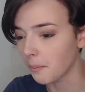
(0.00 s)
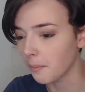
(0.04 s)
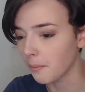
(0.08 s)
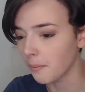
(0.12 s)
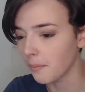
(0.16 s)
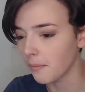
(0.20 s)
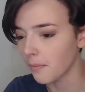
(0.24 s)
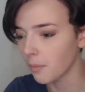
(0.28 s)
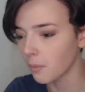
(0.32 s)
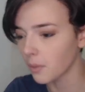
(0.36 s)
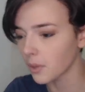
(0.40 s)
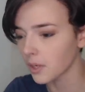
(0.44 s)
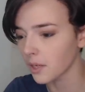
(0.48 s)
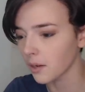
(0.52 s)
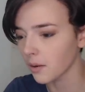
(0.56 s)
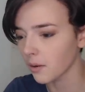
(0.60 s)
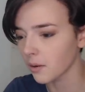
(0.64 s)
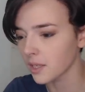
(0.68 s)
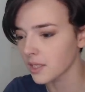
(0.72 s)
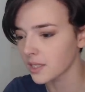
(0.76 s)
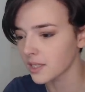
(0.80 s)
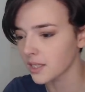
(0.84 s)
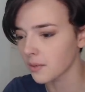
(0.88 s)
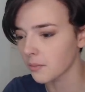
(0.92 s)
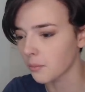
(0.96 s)
what
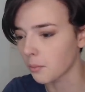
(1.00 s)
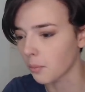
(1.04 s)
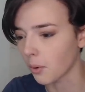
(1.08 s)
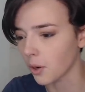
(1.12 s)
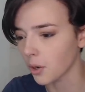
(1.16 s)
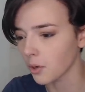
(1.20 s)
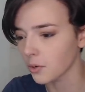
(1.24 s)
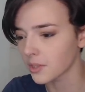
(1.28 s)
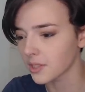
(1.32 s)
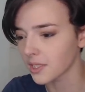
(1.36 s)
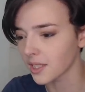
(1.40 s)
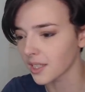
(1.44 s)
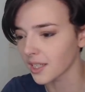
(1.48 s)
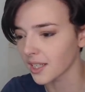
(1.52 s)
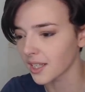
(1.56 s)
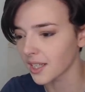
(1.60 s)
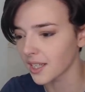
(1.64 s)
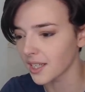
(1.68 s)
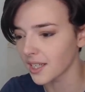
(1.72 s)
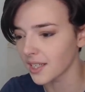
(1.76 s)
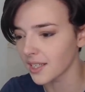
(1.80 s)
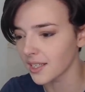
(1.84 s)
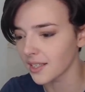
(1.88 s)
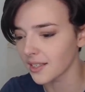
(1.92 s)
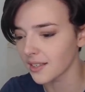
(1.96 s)
he said,
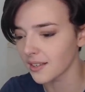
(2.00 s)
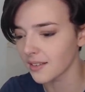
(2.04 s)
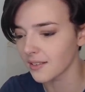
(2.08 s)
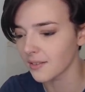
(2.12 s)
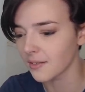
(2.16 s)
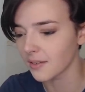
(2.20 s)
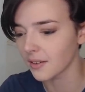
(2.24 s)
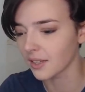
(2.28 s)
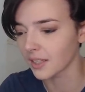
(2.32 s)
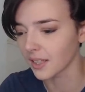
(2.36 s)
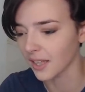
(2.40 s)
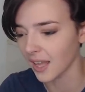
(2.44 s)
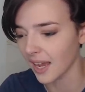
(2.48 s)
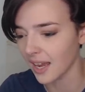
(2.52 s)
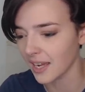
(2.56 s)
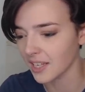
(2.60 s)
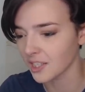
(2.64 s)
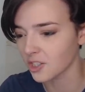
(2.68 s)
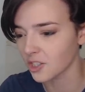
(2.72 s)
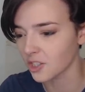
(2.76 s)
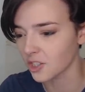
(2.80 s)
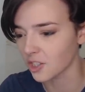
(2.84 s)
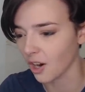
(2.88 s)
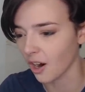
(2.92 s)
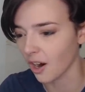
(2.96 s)
borosilicate
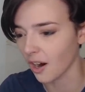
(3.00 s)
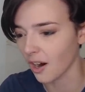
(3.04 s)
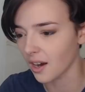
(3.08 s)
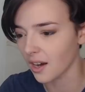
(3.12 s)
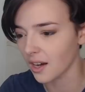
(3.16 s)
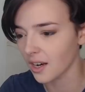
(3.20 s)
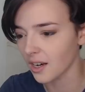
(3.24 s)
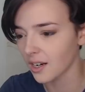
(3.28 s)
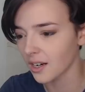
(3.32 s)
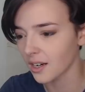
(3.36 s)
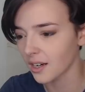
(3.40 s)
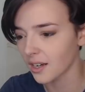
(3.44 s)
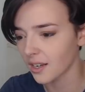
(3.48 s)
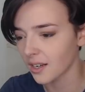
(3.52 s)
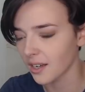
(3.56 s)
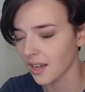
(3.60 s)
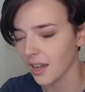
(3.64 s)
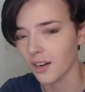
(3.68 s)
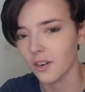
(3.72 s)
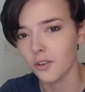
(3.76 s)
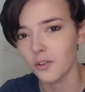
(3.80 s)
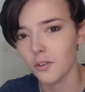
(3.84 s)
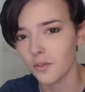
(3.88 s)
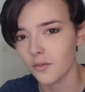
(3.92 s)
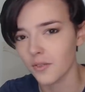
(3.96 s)
glass jar. I
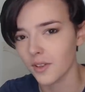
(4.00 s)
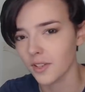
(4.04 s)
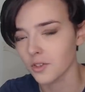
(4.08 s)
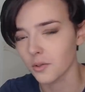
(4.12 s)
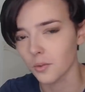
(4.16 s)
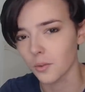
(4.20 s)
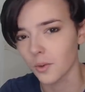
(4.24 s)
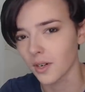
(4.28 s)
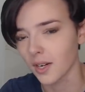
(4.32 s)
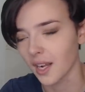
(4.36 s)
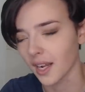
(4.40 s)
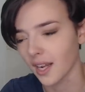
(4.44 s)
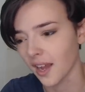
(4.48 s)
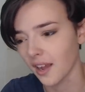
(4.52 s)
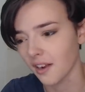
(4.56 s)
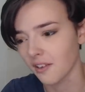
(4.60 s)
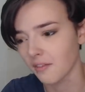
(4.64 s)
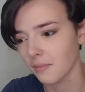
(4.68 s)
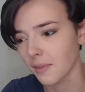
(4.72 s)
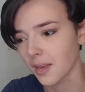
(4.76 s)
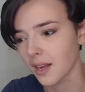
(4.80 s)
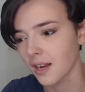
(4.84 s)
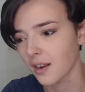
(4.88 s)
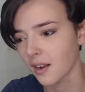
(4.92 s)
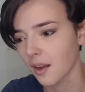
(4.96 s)
don't know if that's a word. I kind of
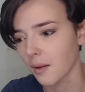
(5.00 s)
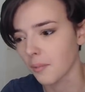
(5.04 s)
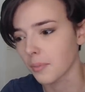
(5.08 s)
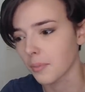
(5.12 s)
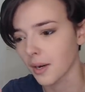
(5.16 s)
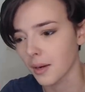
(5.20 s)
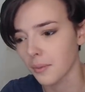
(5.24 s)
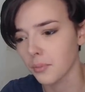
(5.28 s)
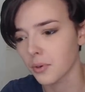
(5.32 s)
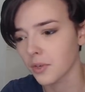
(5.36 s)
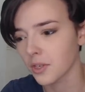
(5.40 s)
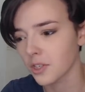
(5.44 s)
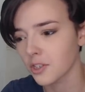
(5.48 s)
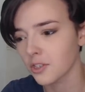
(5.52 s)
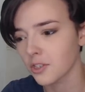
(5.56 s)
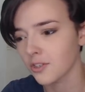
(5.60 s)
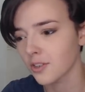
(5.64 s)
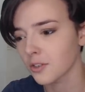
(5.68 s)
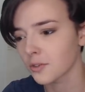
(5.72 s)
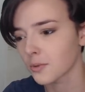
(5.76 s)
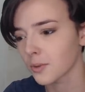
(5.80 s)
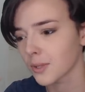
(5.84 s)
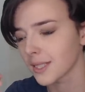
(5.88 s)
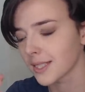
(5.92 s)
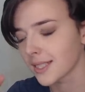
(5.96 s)
made it up, but I'm pretty sure
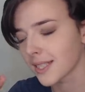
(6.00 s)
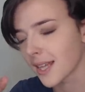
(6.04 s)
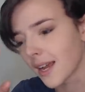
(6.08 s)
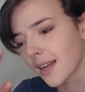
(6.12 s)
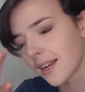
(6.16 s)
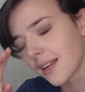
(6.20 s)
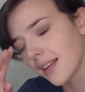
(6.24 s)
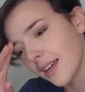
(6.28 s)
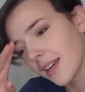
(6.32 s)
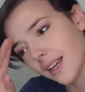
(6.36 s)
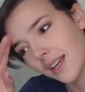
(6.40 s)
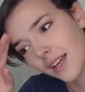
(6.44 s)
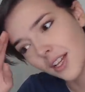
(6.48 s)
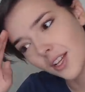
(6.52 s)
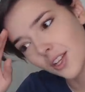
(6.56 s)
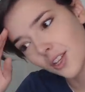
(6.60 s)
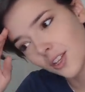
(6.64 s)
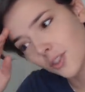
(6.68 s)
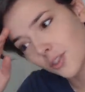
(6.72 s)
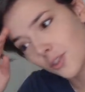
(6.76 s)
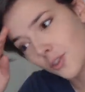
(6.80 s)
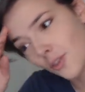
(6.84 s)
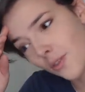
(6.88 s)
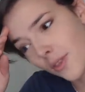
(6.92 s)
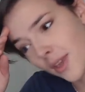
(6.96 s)
that's what he said,
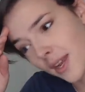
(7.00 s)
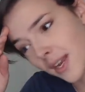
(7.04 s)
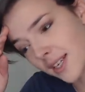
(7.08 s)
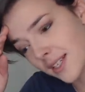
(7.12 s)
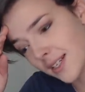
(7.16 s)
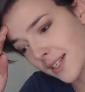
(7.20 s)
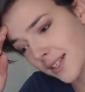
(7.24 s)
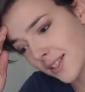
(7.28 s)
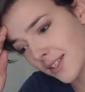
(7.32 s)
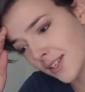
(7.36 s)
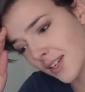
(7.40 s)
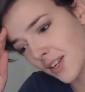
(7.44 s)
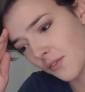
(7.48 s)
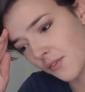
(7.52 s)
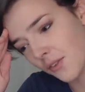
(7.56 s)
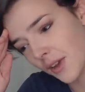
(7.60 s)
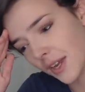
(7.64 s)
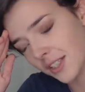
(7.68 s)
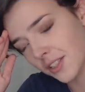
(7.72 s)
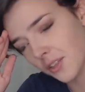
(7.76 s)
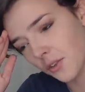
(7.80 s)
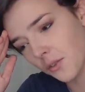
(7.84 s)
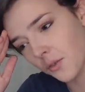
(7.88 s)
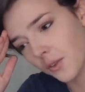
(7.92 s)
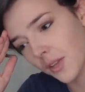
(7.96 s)
so that it doesn't
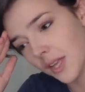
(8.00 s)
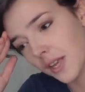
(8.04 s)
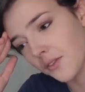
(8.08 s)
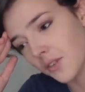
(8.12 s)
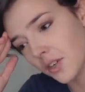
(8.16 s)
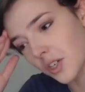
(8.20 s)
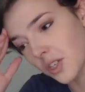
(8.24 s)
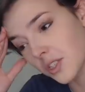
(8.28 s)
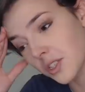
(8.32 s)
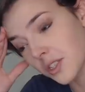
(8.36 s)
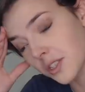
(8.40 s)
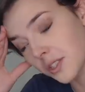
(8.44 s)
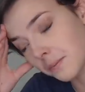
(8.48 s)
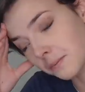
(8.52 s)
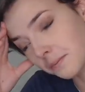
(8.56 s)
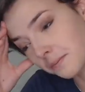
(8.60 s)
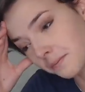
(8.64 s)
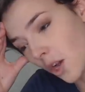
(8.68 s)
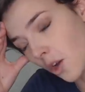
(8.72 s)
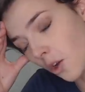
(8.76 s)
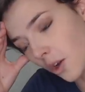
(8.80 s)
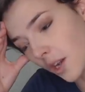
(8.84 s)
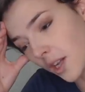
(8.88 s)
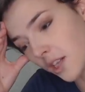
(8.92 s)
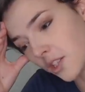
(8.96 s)
affect the flavors.
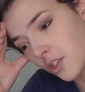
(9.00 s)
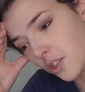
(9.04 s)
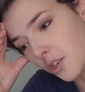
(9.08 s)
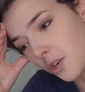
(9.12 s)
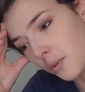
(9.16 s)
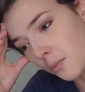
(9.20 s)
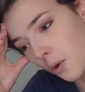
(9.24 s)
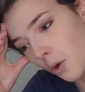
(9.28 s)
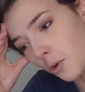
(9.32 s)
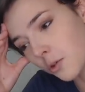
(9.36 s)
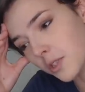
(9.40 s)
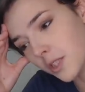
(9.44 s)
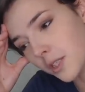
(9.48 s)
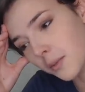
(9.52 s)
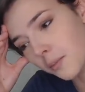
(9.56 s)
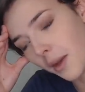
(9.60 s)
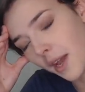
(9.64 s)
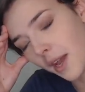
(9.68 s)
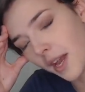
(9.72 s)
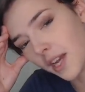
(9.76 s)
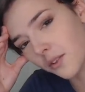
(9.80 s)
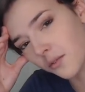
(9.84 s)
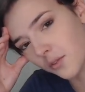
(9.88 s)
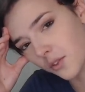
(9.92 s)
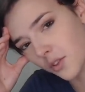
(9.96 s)
Okay, so you're mostly
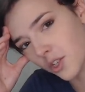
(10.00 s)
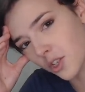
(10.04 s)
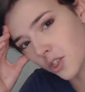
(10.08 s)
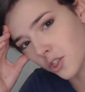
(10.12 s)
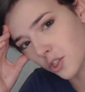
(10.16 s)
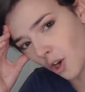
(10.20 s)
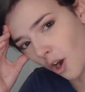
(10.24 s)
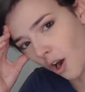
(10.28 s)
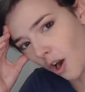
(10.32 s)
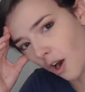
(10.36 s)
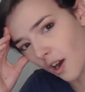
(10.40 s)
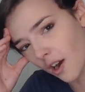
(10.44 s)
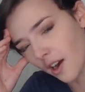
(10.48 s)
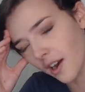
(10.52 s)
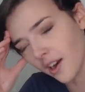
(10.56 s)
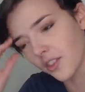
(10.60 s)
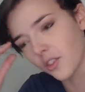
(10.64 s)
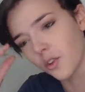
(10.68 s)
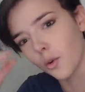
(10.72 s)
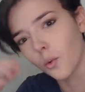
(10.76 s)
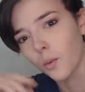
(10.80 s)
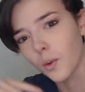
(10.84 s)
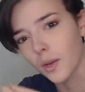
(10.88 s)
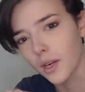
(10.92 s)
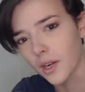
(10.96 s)
paying for the jar and
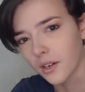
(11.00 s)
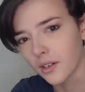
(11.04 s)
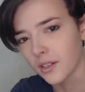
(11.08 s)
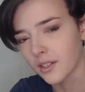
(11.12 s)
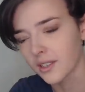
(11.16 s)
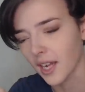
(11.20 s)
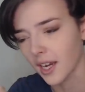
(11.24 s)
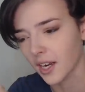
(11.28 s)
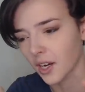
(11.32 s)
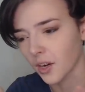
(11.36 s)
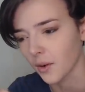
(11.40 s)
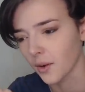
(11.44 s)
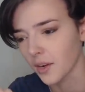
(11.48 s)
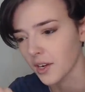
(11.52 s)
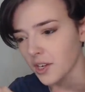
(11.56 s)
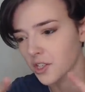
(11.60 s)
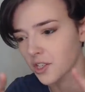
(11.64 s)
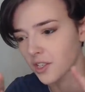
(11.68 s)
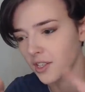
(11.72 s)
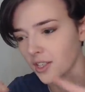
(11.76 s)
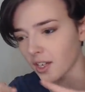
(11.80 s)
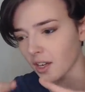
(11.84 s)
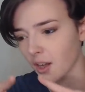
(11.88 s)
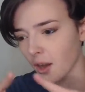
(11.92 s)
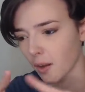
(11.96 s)
the weird decoration
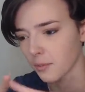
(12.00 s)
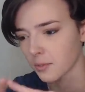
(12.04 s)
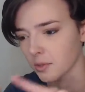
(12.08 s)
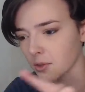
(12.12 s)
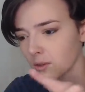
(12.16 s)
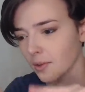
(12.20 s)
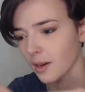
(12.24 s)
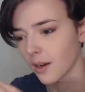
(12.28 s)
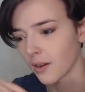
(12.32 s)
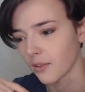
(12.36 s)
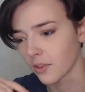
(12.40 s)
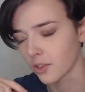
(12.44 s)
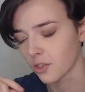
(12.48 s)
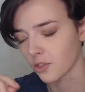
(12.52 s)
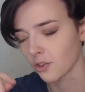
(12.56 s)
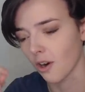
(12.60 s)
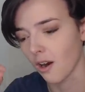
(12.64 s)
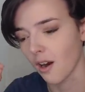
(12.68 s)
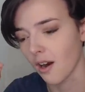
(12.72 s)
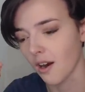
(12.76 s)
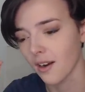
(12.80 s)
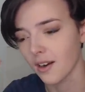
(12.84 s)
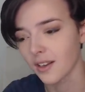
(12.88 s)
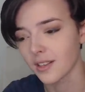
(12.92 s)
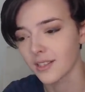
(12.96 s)
that comes around the
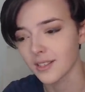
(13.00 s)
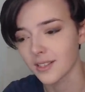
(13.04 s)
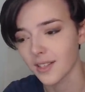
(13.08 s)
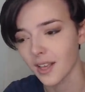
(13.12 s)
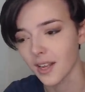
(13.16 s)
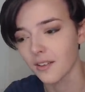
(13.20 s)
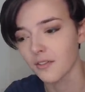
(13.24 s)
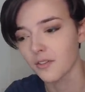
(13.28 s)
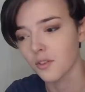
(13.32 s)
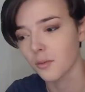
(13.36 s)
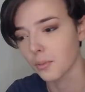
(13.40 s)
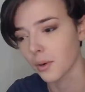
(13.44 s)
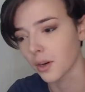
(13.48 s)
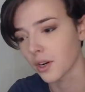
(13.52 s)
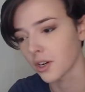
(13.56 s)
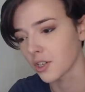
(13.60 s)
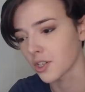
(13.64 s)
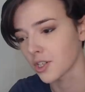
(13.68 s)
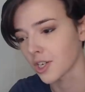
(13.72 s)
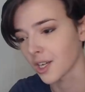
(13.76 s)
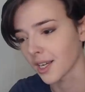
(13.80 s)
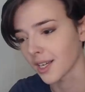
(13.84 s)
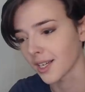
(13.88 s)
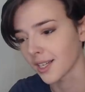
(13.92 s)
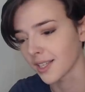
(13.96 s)
jar instead of the butter
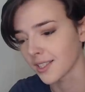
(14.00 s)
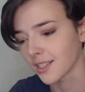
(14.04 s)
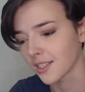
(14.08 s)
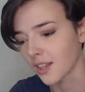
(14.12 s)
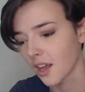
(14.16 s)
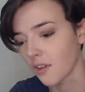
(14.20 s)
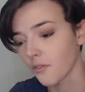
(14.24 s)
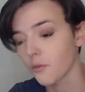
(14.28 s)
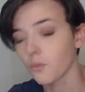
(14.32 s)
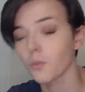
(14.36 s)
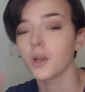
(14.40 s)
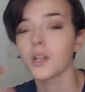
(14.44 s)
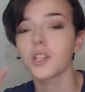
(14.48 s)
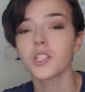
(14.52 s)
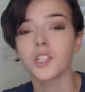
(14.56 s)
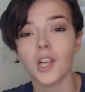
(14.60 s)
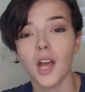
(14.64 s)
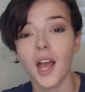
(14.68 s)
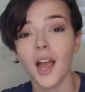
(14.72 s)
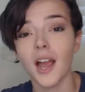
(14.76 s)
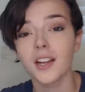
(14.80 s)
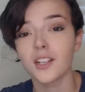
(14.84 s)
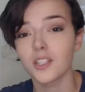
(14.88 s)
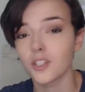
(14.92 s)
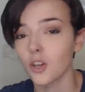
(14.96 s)
chicken itself, which
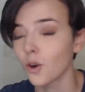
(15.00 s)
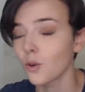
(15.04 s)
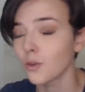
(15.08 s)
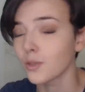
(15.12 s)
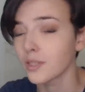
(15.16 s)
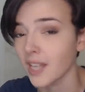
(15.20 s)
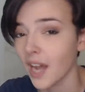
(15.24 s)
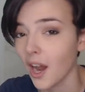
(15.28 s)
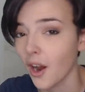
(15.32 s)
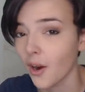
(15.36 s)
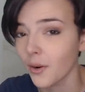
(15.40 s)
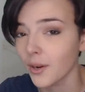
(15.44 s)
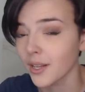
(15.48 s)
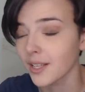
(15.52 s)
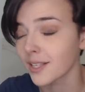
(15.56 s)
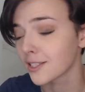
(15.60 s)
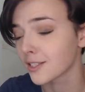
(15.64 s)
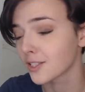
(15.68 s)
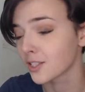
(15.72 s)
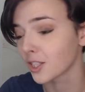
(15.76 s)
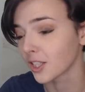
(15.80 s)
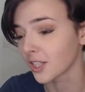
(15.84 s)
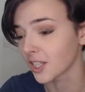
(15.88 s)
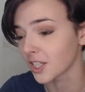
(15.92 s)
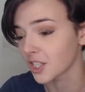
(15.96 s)
I don't doubt is
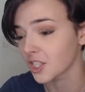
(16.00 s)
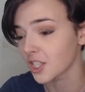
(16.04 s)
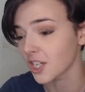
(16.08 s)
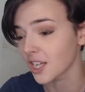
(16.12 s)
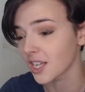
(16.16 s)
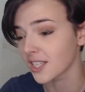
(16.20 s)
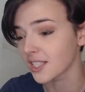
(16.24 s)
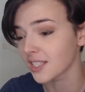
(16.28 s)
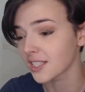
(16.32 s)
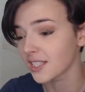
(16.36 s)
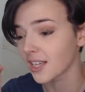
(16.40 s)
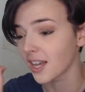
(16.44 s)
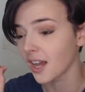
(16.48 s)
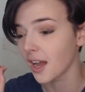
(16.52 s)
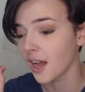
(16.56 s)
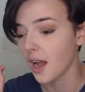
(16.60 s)
delicious,